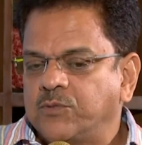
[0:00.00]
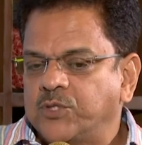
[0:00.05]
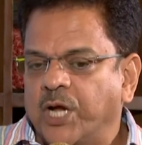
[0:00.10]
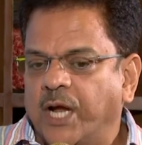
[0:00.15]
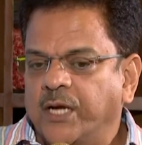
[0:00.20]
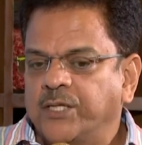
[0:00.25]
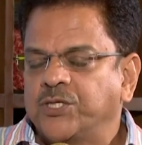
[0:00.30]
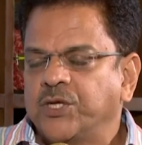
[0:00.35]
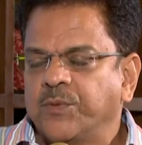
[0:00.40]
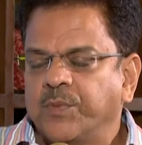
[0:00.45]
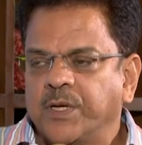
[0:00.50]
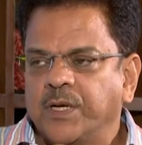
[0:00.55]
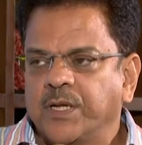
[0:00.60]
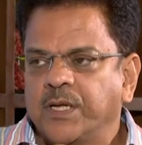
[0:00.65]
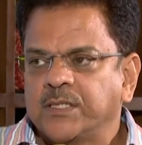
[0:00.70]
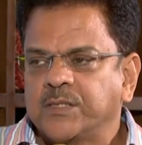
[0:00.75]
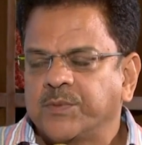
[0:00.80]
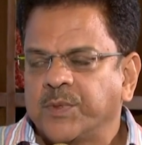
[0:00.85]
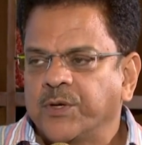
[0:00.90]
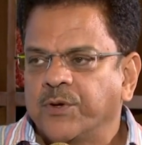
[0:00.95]
ChatGPT
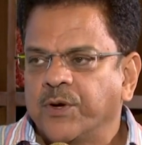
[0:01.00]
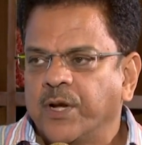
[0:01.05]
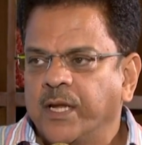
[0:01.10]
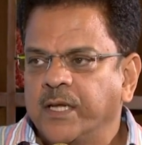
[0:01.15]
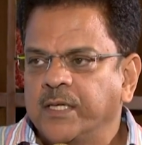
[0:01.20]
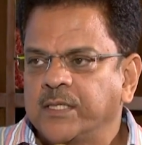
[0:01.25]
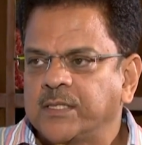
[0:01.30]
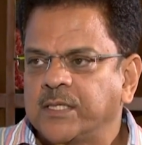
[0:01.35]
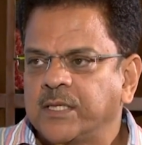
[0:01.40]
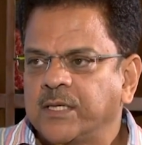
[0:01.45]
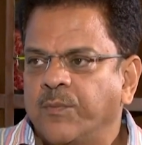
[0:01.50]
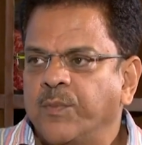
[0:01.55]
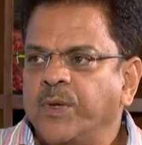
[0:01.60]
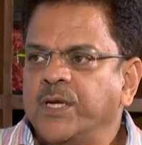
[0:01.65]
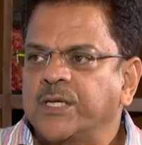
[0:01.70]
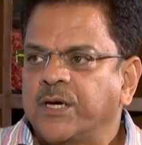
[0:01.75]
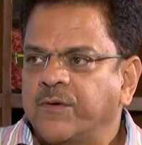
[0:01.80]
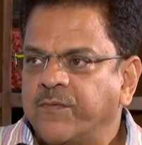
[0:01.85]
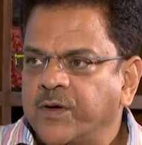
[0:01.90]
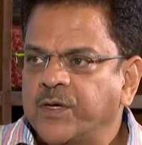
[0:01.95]
has been released in a
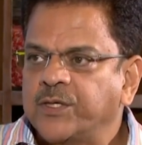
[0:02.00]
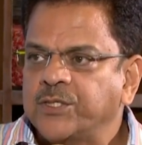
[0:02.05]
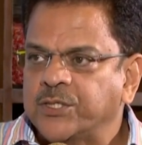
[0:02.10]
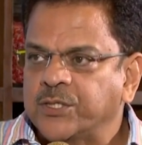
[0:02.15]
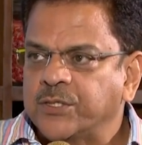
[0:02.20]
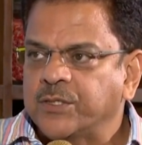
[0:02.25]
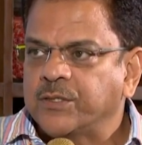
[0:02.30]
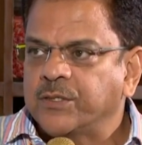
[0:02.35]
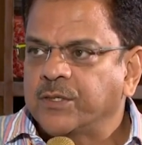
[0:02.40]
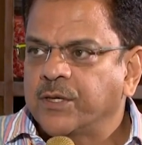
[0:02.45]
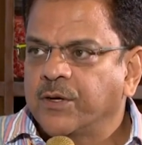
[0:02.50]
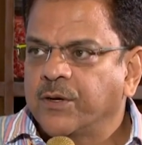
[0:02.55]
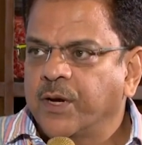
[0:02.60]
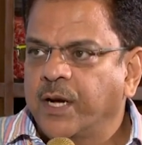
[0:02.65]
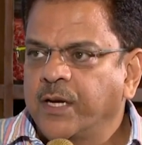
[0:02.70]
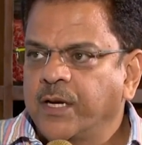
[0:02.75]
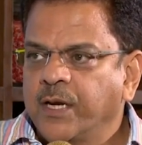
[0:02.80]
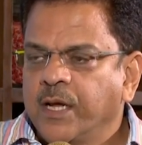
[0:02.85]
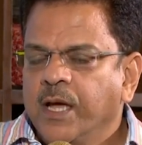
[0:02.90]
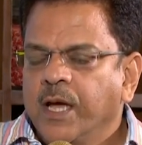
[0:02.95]
beta version,
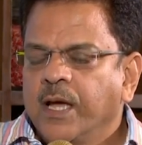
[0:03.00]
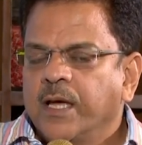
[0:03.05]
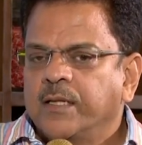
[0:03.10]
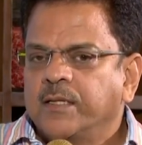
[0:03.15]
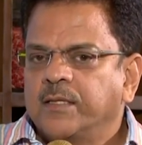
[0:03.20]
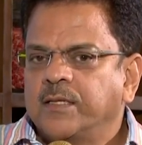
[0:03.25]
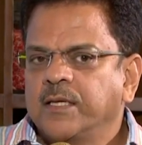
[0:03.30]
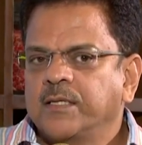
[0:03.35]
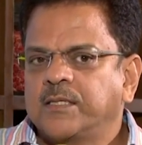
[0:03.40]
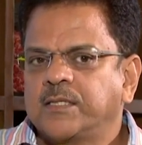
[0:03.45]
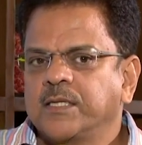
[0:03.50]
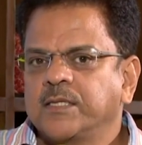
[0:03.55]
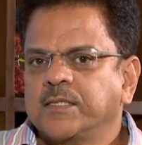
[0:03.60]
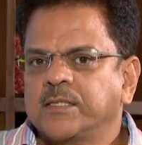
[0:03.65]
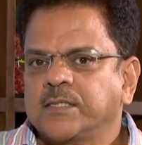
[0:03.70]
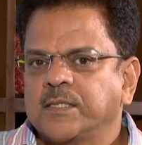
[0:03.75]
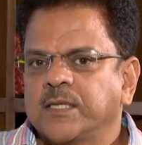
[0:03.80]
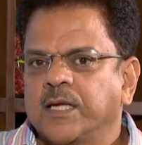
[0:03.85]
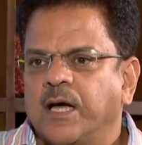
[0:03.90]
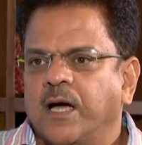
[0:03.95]
right? This
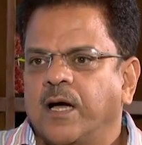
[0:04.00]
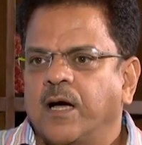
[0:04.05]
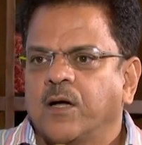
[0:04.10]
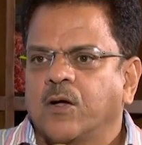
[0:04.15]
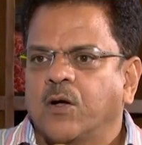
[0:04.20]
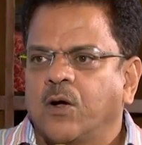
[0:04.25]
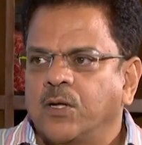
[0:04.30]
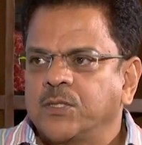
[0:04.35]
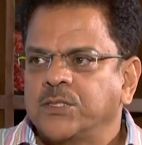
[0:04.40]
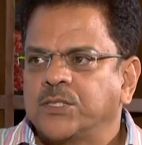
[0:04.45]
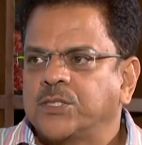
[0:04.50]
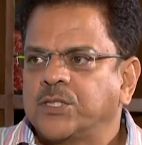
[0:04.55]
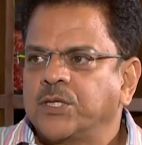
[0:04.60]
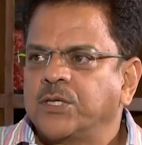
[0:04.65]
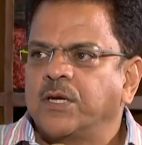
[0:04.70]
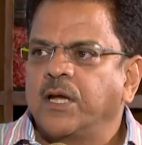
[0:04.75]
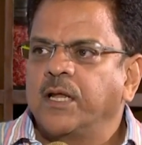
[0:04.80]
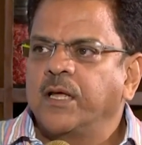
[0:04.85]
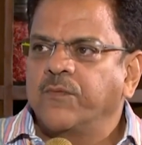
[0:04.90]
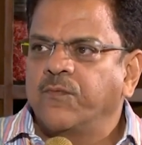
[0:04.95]
is a
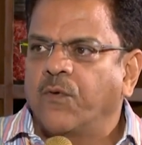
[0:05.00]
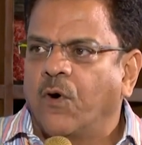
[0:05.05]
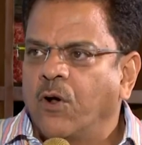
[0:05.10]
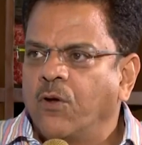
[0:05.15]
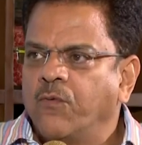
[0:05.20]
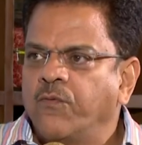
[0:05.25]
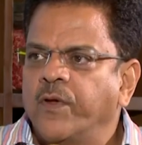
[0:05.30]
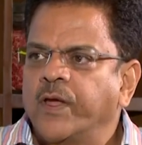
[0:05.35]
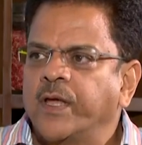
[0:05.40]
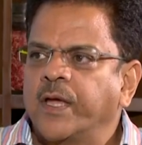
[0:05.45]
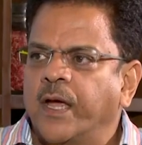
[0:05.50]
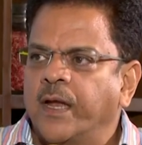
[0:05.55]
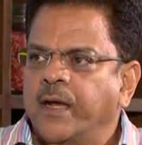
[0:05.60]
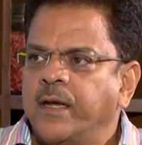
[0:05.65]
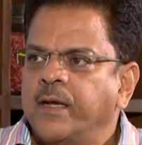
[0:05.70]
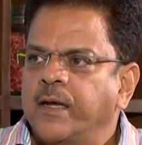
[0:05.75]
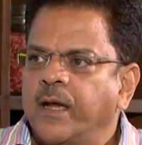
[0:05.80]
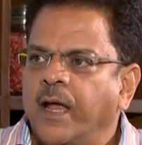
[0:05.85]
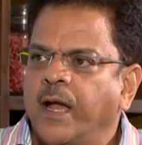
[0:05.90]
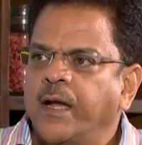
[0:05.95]
constantly evolving
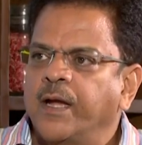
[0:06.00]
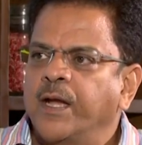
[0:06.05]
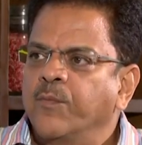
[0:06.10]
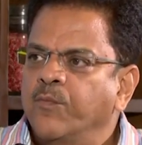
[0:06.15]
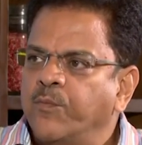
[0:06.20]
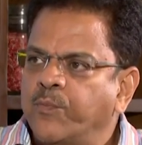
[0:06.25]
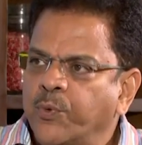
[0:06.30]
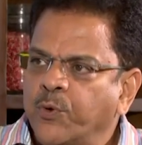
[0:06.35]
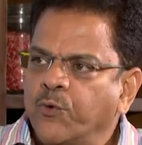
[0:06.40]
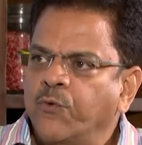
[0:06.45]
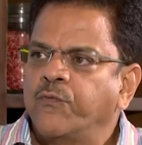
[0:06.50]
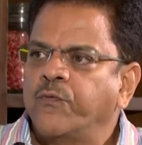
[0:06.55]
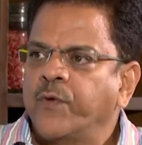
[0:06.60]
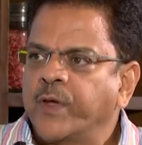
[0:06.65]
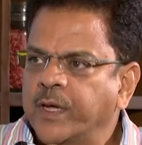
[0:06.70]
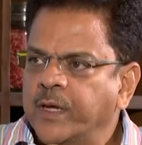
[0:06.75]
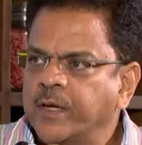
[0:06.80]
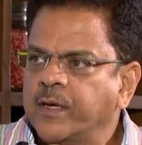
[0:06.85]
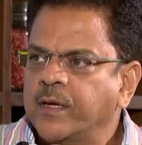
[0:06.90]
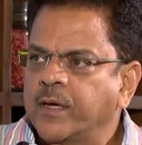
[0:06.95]
and
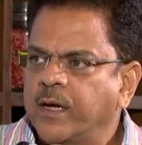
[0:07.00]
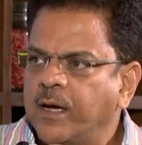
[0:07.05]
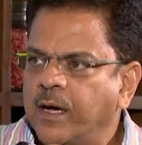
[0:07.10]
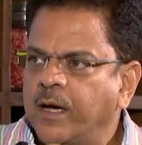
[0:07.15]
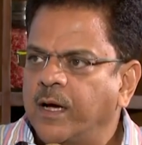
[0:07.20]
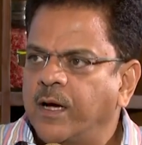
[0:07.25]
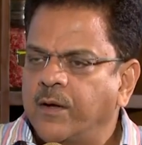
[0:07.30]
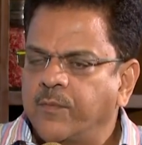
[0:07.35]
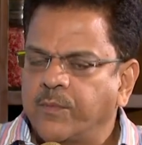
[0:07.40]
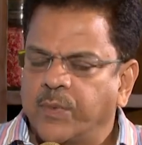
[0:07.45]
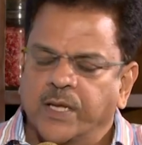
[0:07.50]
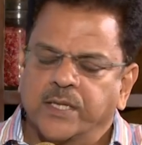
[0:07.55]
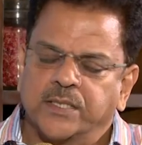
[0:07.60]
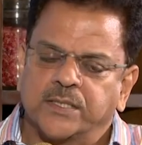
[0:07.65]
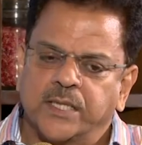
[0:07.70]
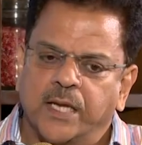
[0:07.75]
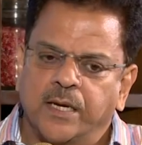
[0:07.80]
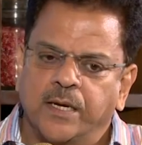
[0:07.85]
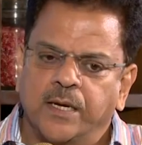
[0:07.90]
improving place.